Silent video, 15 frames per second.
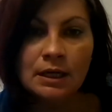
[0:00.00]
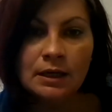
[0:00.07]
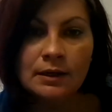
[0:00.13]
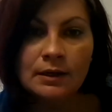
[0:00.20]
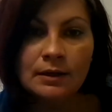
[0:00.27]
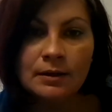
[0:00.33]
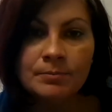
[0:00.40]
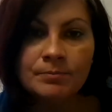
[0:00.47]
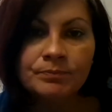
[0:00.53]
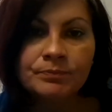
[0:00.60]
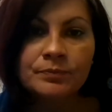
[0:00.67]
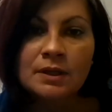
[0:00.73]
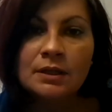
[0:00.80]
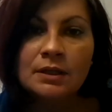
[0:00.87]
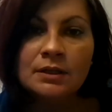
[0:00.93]

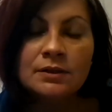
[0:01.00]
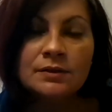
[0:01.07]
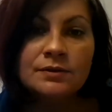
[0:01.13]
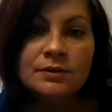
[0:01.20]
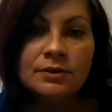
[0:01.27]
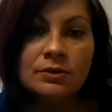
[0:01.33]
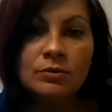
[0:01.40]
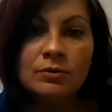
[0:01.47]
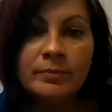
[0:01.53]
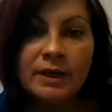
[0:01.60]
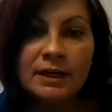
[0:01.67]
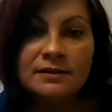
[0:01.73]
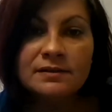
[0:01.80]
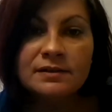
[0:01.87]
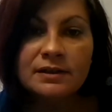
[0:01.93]
Um, so
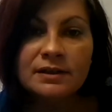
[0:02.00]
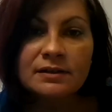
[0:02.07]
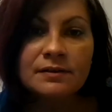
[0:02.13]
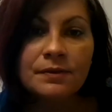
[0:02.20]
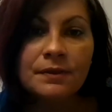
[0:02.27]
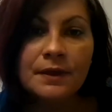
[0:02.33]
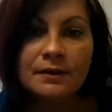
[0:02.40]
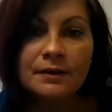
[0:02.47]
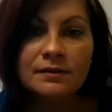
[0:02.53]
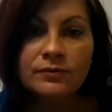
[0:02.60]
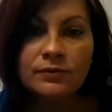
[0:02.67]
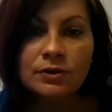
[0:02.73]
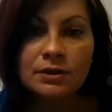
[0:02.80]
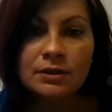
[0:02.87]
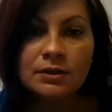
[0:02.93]
Matt says, thanks
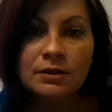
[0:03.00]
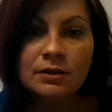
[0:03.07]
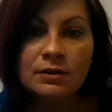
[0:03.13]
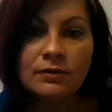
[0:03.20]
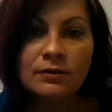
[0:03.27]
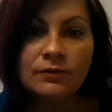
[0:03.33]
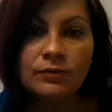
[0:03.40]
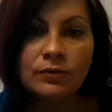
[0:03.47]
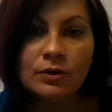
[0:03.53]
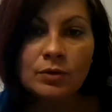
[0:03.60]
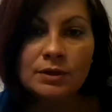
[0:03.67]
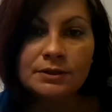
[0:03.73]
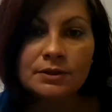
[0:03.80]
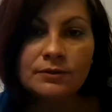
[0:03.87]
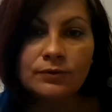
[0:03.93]
for a, for a
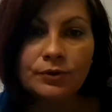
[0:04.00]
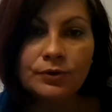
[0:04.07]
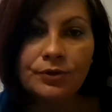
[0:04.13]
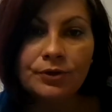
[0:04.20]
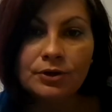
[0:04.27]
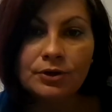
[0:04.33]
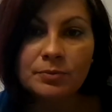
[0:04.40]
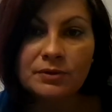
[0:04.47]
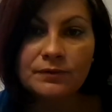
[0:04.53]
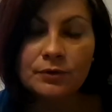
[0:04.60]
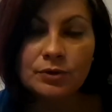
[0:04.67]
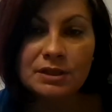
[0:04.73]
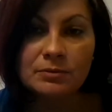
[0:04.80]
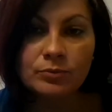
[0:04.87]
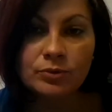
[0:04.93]
wonderful
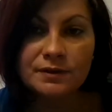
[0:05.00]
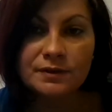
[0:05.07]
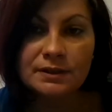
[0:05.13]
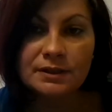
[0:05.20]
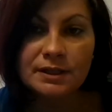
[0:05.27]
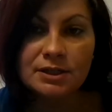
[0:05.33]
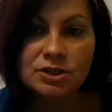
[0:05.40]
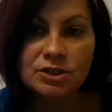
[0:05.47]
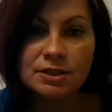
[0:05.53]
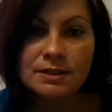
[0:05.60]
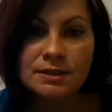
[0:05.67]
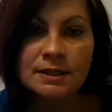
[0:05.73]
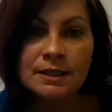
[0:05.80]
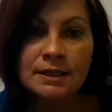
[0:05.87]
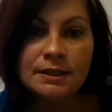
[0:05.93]
thought-provoking
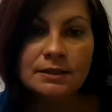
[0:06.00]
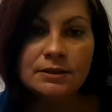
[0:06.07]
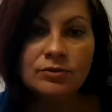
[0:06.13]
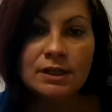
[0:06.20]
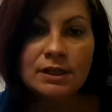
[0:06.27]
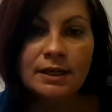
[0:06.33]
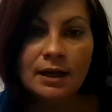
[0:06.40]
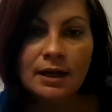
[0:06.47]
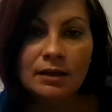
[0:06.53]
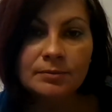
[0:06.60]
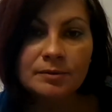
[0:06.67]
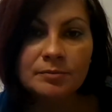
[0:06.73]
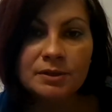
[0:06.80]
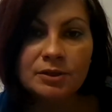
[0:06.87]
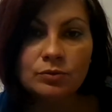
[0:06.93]
presentation. It really
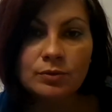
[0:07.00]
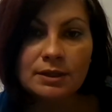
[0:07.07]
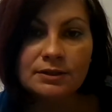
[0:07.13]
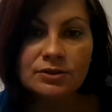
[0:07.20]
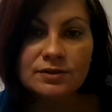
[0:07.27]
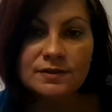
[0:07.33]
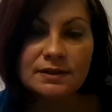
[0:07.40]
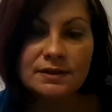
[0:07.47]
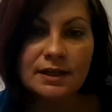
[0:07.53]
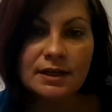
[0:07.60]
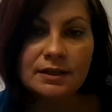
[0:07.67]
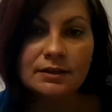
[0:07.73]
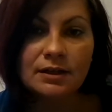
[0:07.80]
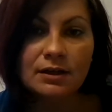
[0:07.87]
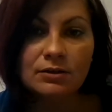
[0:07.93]
helped me to
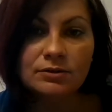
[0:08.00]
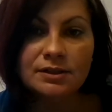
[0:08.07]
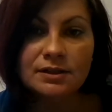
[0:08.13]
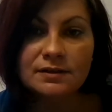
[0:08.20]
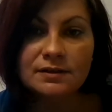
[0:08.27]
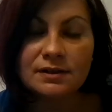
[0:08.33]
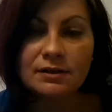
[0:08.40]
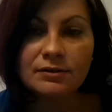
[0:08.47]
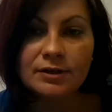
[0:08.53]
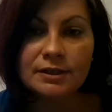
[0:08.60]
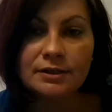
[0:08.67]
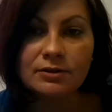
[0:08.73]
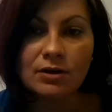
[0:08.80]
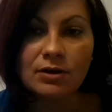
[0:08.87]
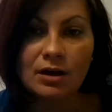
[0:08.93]
understand how the
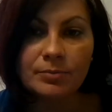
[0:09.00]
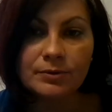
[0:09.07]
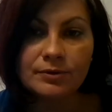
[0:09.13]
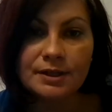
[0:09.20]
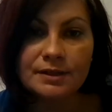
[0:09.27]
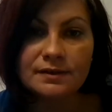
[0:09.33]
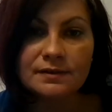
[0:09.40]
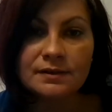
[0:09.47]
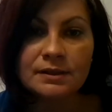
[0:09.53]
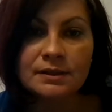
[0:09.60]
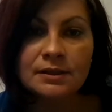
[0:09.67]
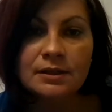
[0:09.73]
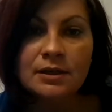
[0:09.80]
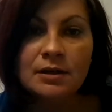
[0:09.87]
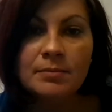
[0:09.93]
accelerator operates.
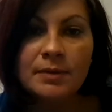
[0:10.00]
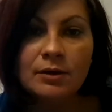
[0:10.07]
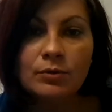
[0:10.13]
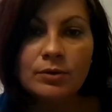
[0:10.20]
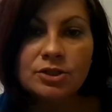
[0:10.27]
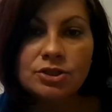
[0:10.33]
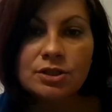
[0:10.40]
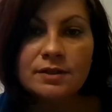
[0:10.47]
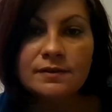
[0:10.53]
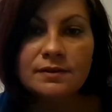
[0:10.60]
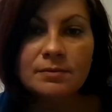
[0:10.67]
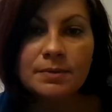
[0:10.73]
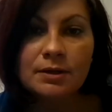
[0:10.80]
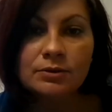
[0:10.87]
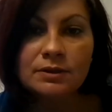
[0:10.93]
My question is
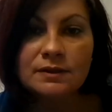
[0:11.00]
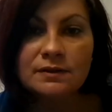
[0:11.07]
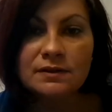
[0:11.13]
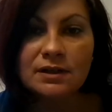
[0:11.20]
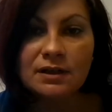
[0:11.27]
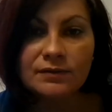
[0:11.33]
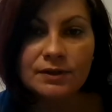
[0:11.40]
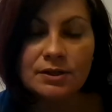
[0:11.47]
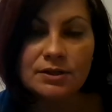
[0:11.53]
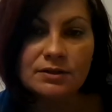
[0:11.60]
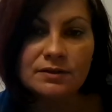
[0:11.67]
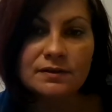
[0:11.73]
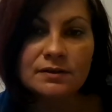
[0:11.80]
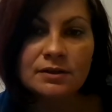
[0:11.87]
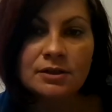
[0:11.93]
about its
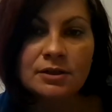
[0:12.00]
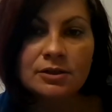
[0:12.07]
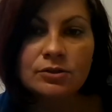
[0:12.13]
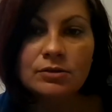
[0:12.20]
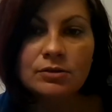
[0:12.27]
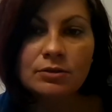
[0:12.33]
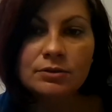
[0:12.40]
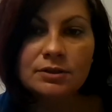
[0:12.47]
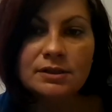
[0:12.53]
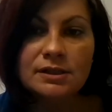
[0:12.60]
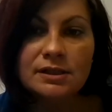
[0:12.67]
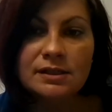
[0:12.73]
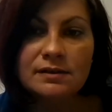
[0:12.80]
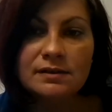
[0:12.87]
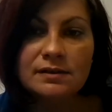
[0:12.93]
governance. You noted
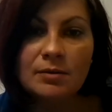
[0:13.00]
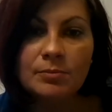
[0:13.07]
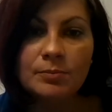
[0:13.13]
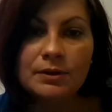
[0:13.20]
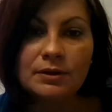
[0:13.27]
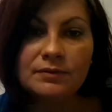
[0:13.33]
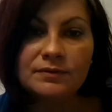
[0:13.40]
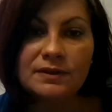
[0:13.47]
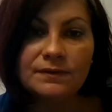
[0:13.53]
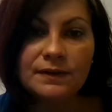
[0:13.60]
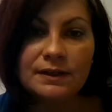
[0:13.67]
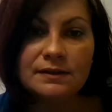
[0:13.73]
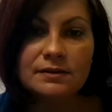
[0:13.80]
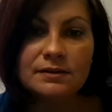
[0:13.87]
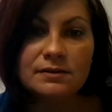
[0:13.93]
the example of the
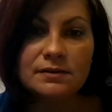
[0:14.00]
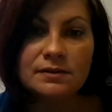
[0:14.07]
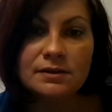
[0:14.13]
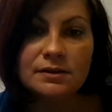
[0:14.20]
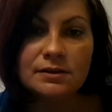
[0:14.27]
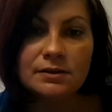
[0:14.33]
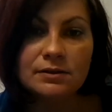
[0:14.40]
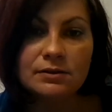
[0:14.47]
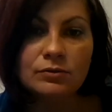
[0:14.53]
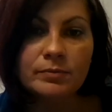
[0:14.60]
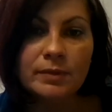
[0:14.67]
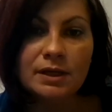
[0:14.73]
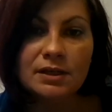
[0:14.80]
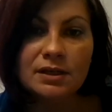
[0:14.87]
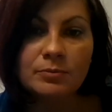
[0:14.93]
Pfizer CEO
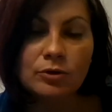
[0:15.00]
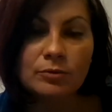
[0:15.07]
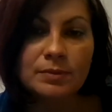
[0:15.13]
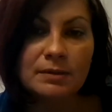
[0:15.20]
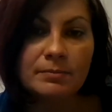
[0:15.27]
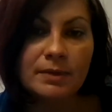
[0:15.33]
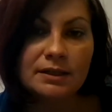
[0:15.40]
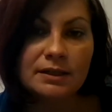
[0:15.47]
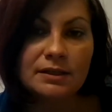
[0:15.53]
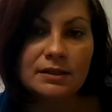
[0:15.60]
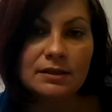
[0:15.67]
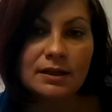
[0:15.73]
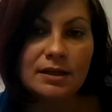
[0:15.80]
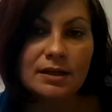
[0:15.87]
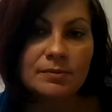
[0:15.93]
making
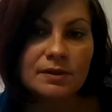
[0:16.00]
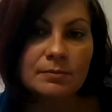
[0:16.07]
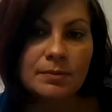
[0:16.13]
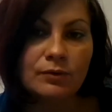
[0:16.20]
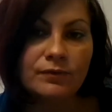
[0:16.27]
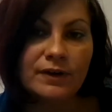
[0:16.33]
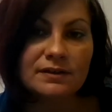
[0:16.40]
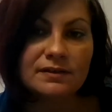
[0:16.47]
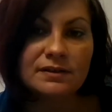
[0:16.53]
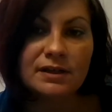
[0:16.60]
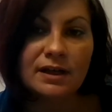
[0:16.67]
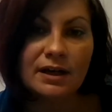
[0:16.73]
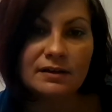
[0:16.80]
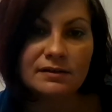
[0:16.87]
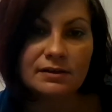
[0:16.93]
problematic claims about
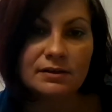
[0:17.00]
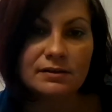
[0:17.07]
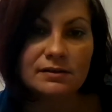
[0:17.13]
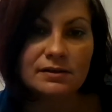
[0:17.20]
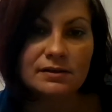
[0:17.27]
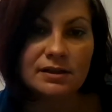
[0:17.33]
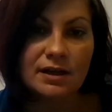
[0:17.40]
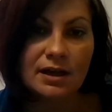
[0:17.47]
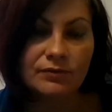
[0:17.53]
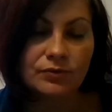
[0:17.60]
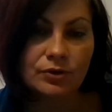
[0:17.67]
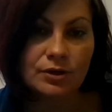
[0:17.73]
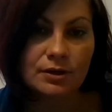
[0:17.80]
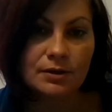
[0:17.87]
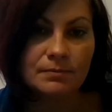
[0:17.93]
vaccine hesitancy in
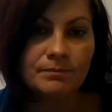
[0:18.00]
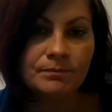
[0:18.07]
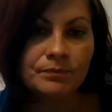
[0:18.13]
Africa.